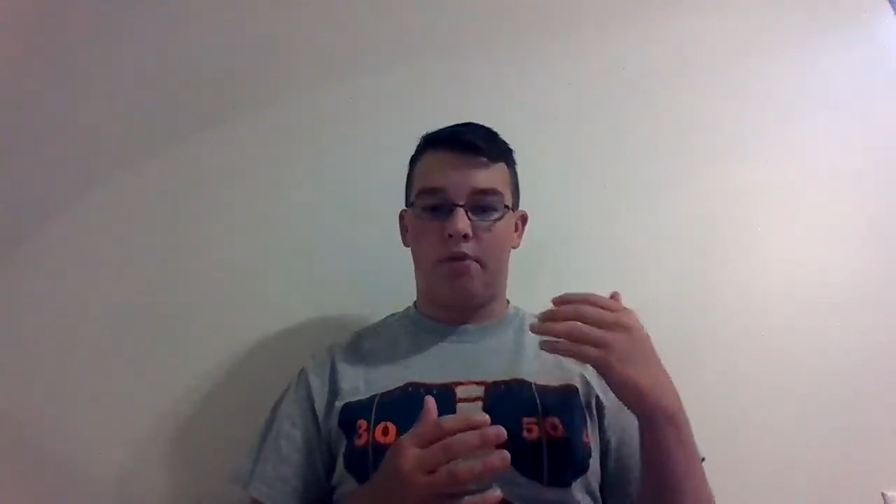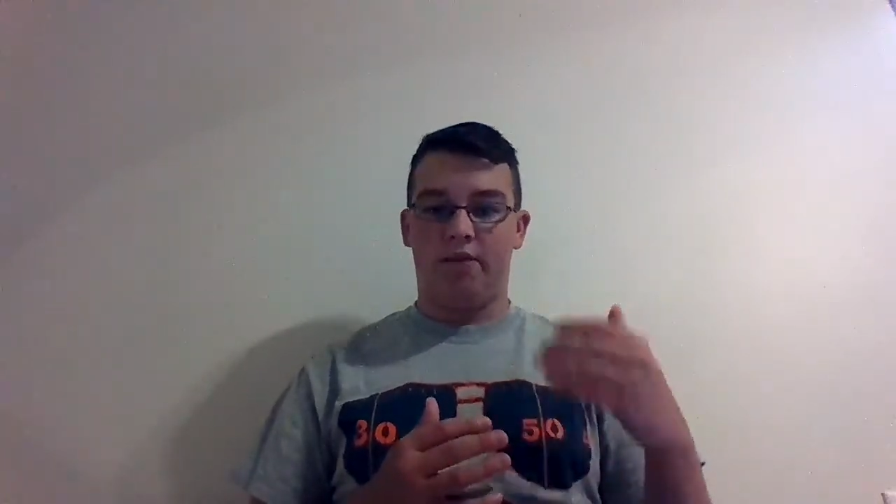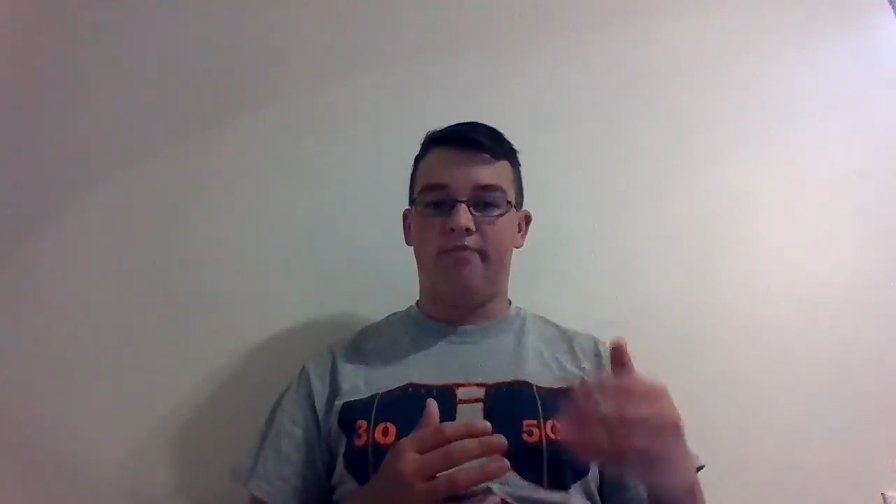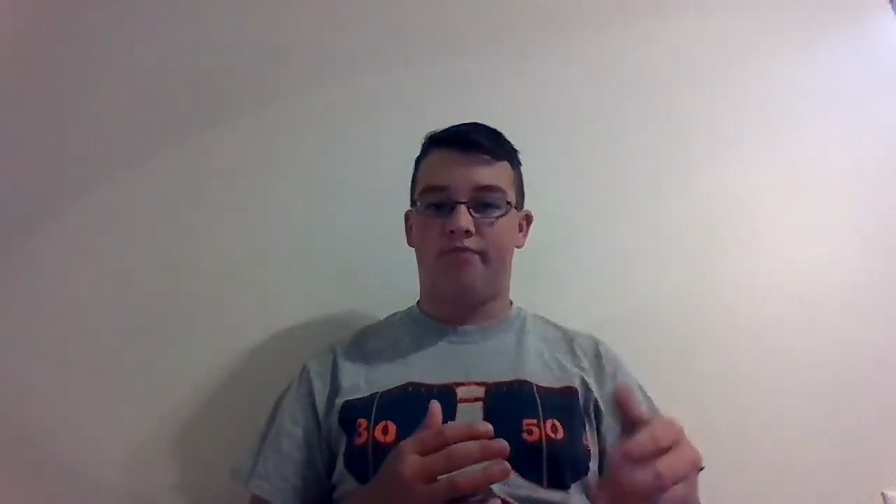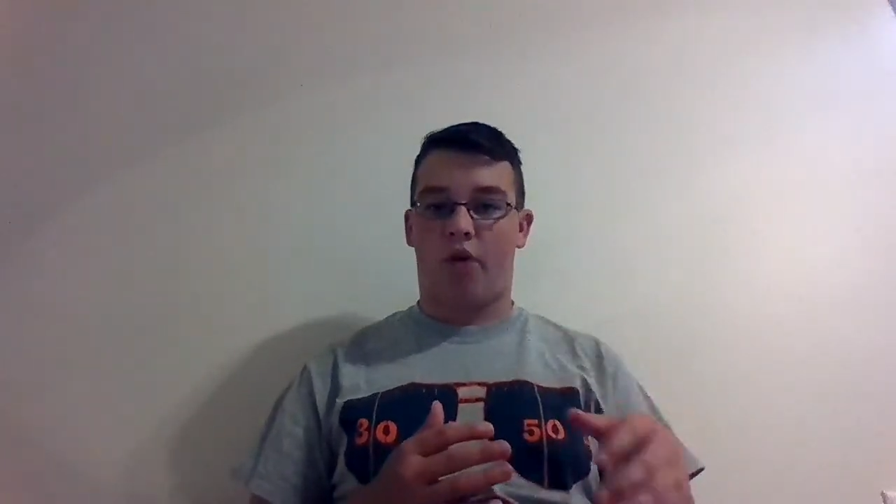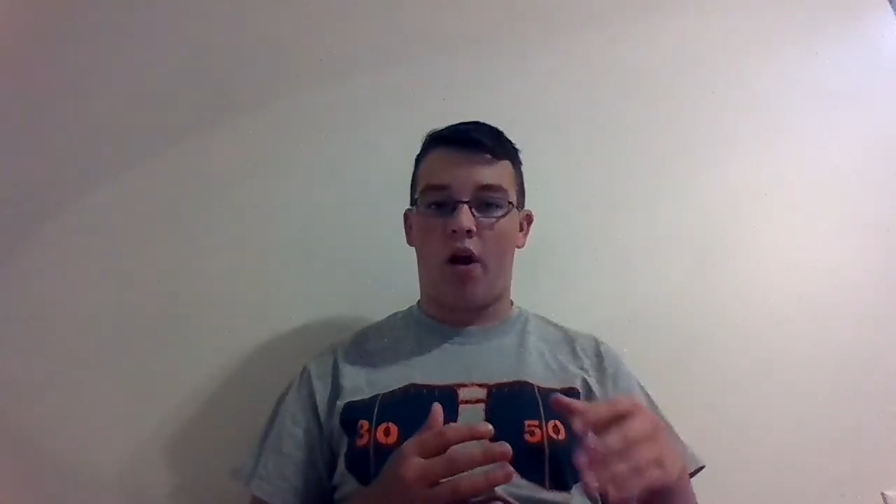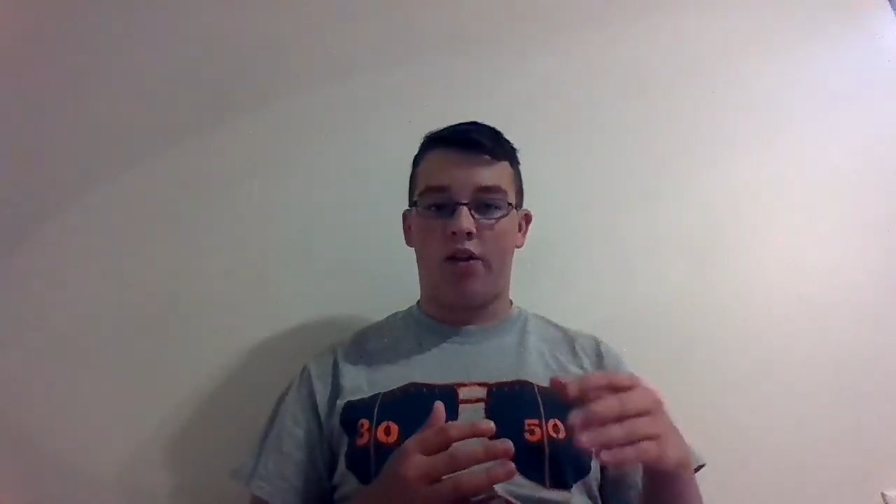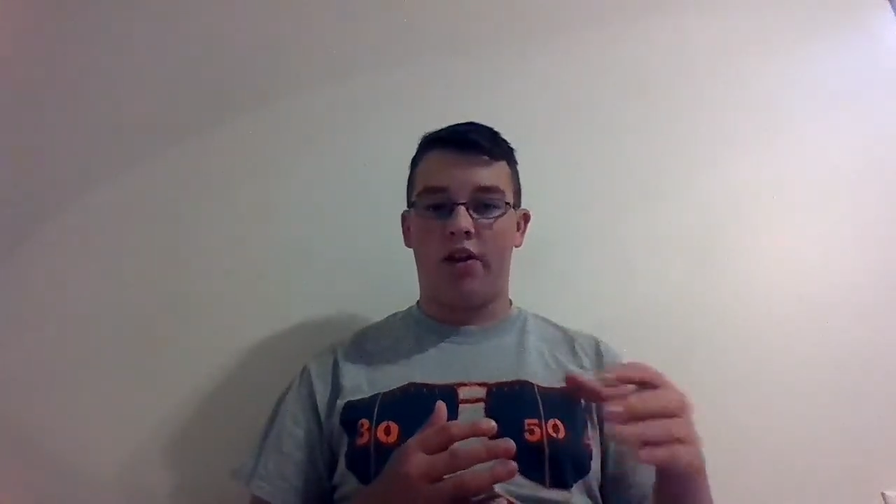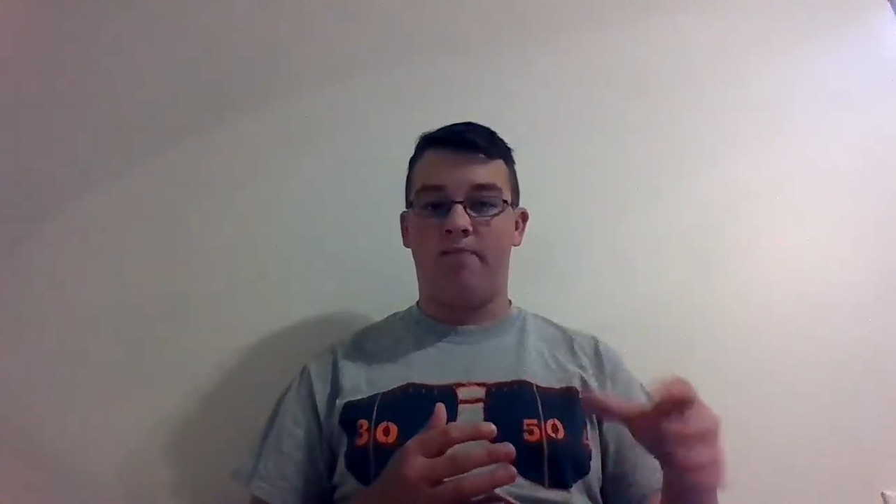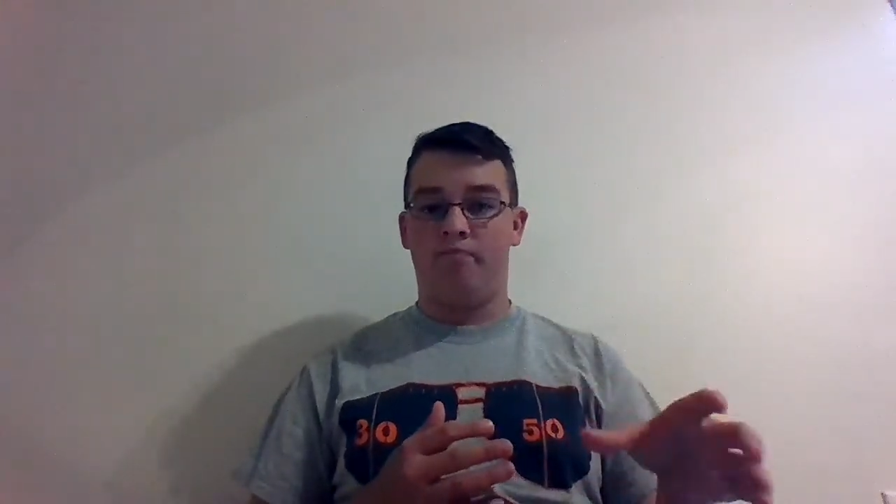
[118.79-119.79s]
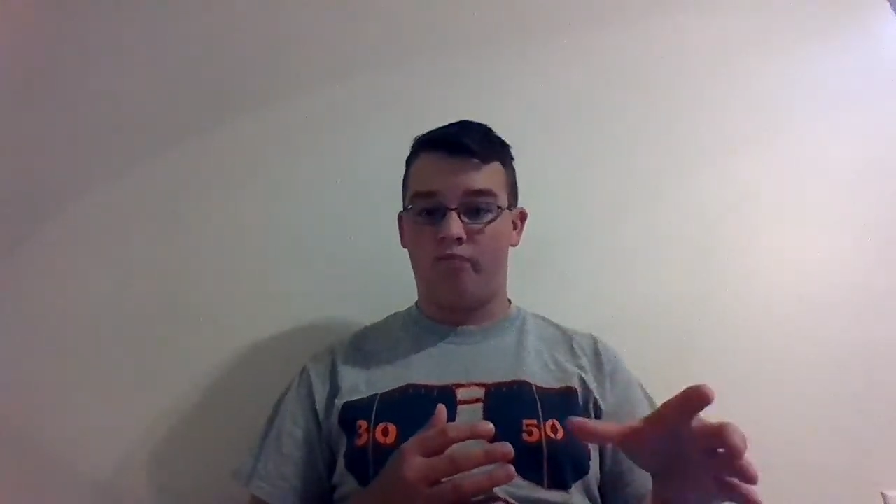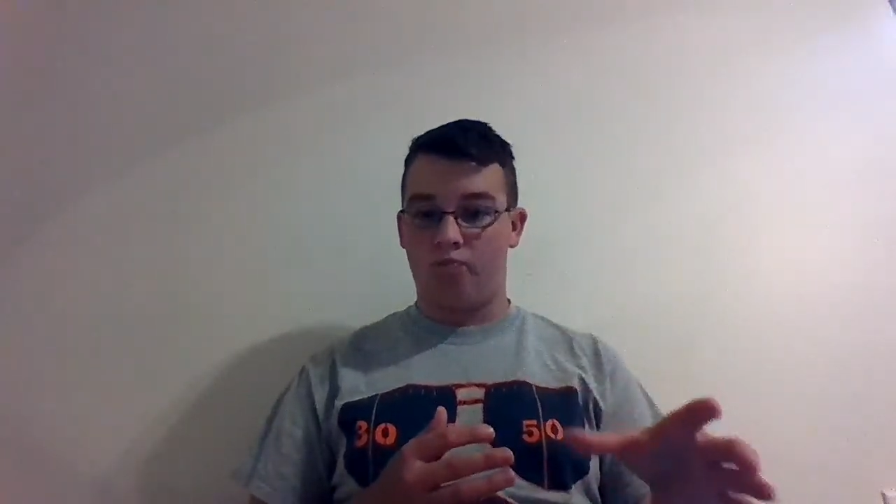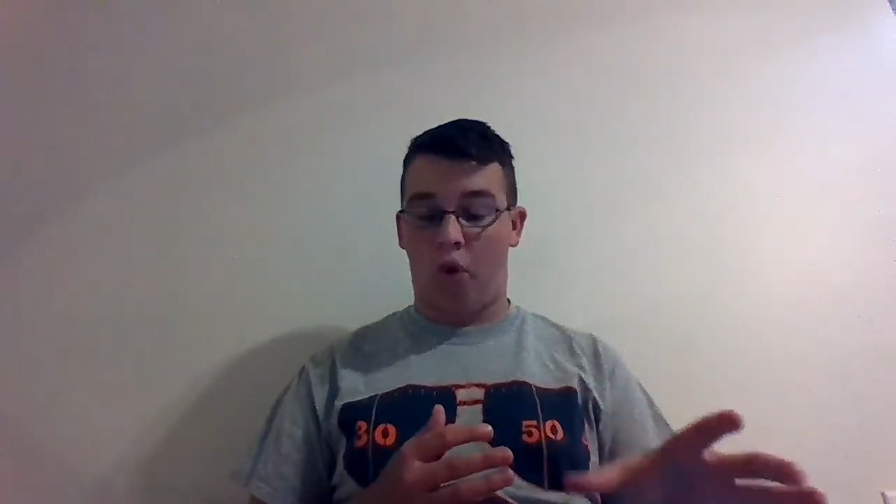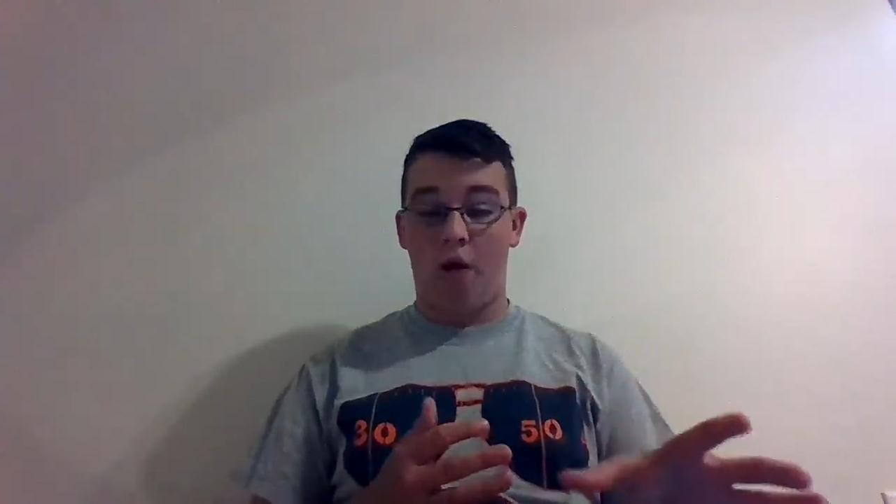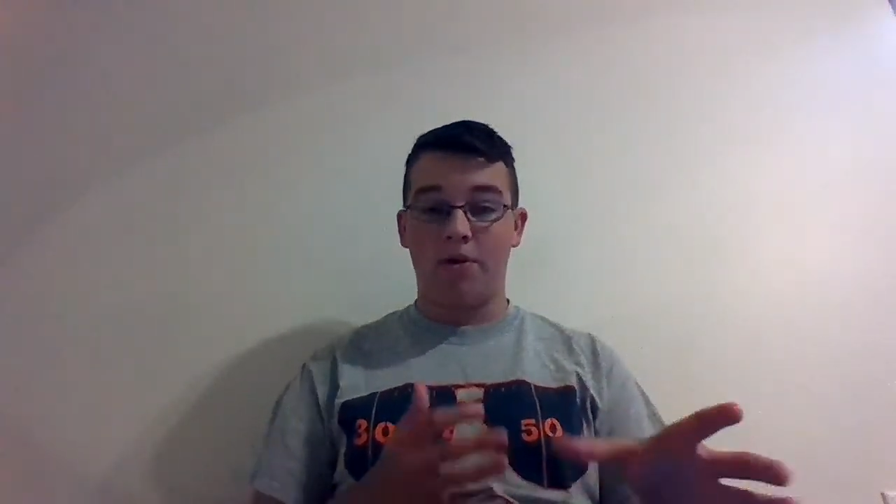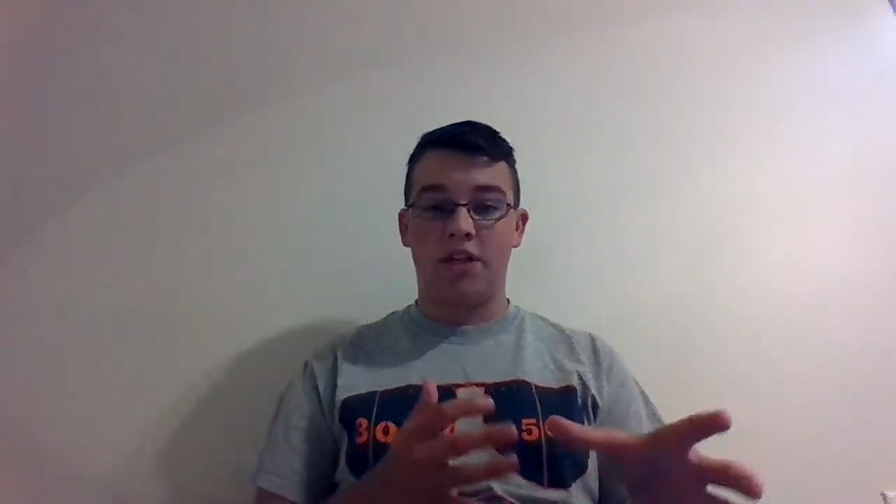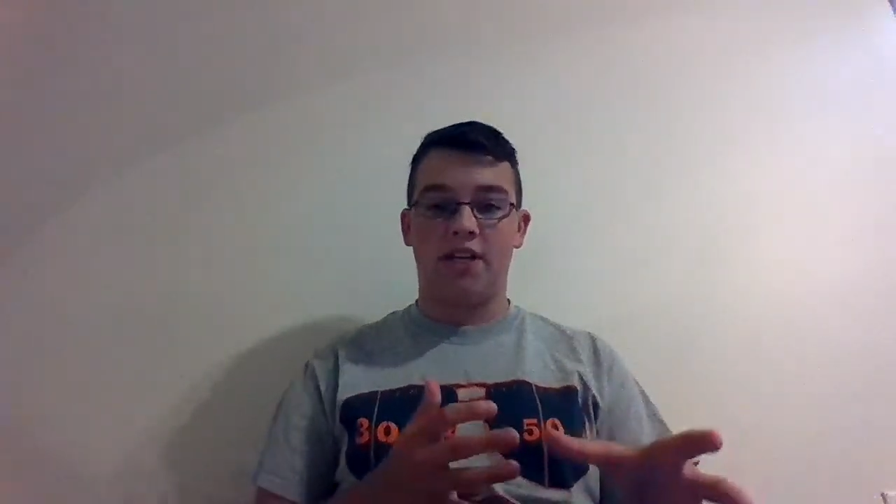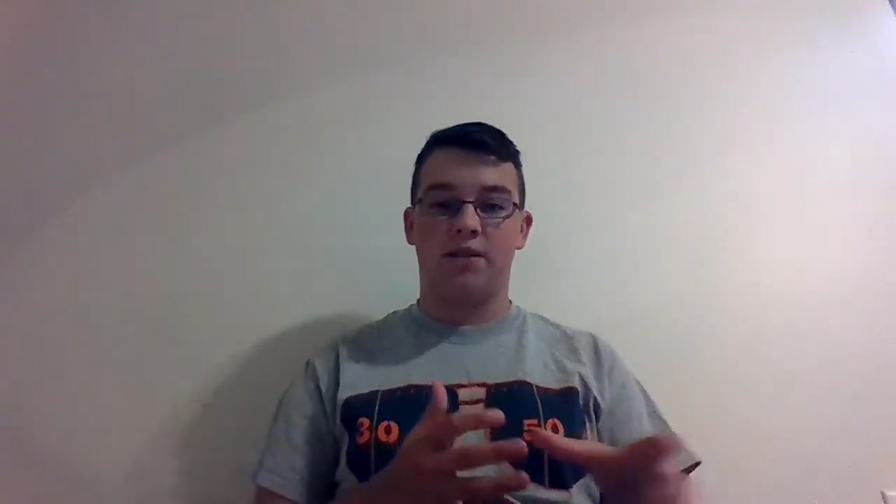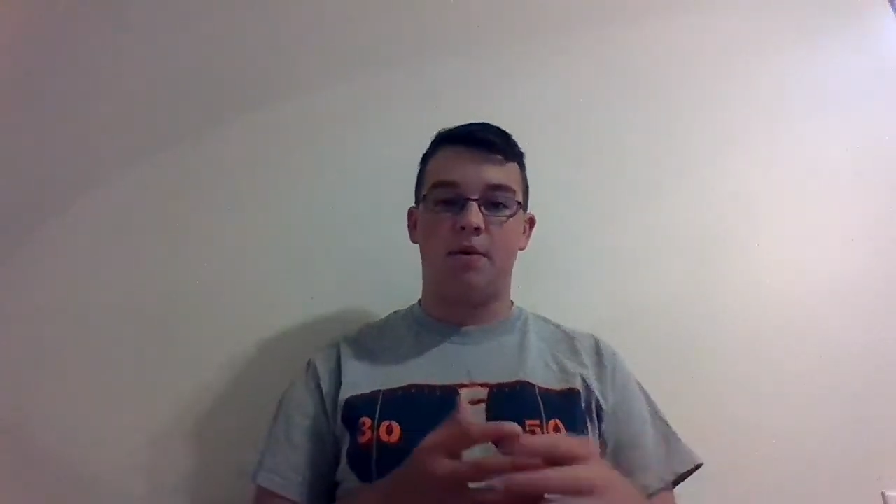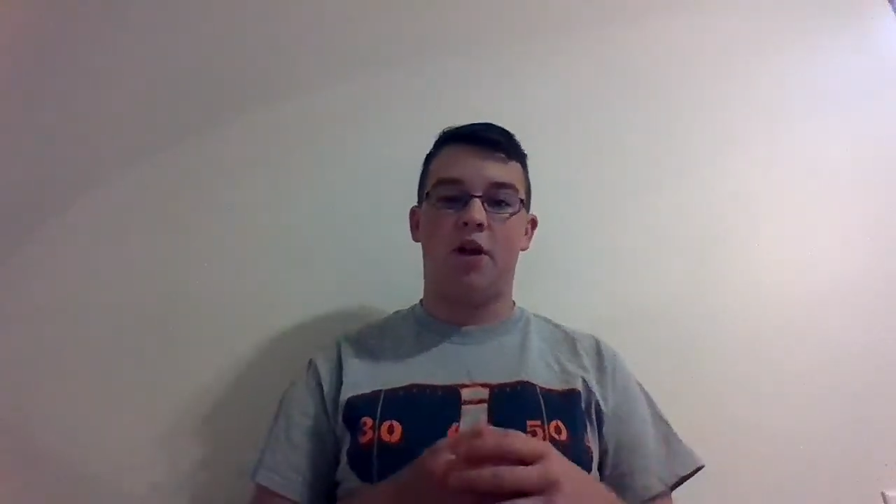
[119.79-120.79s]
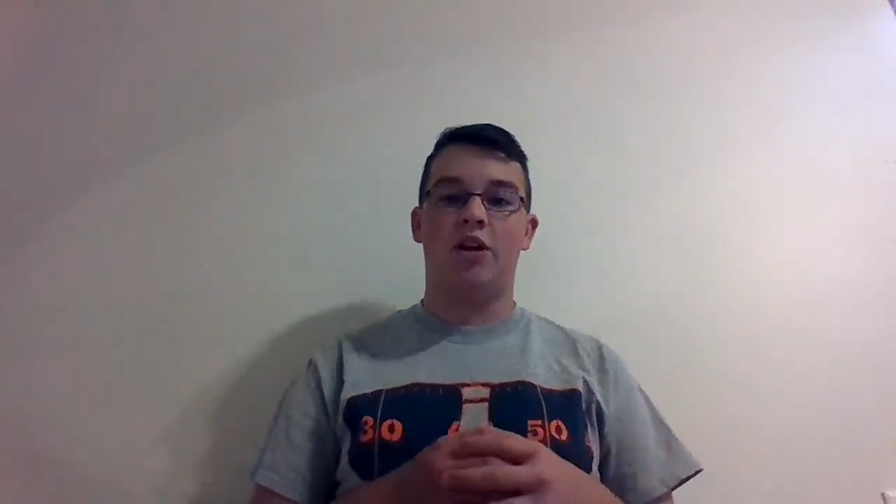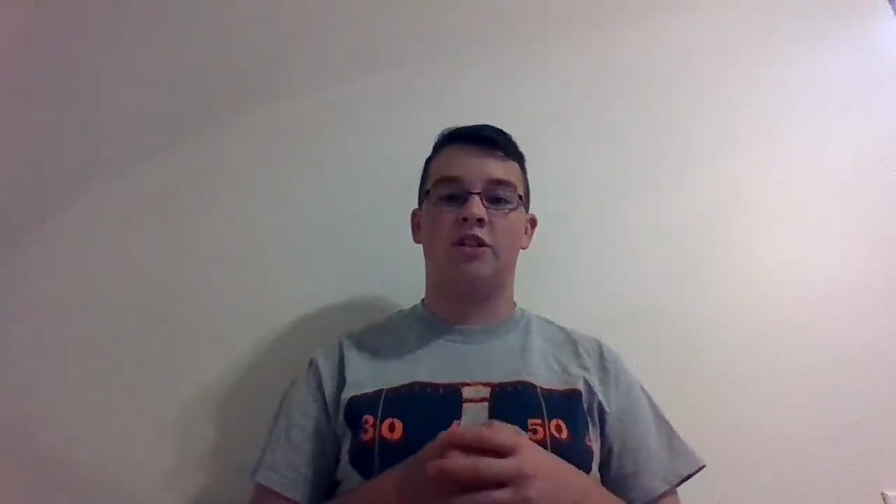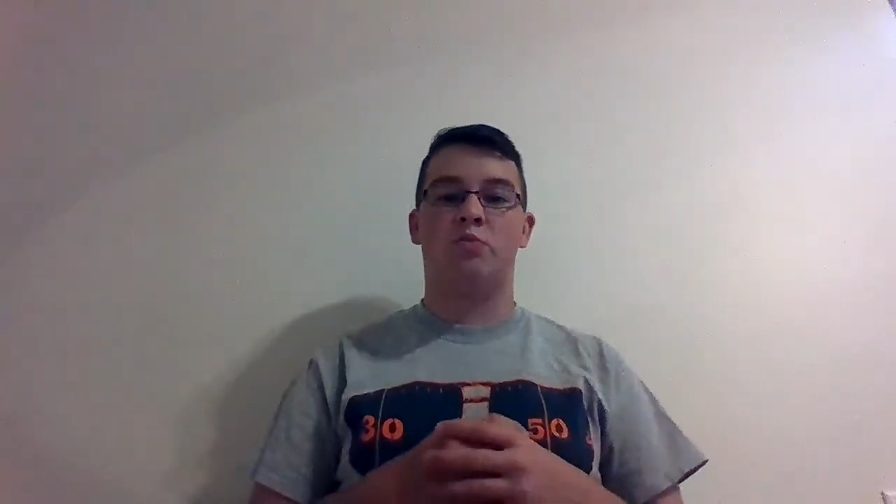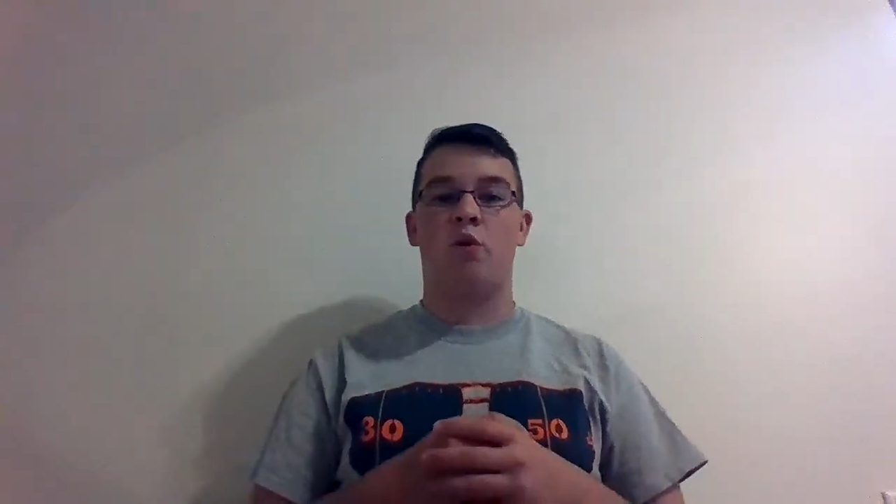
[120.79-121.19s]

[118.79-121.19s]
but probably Taysom Hill at this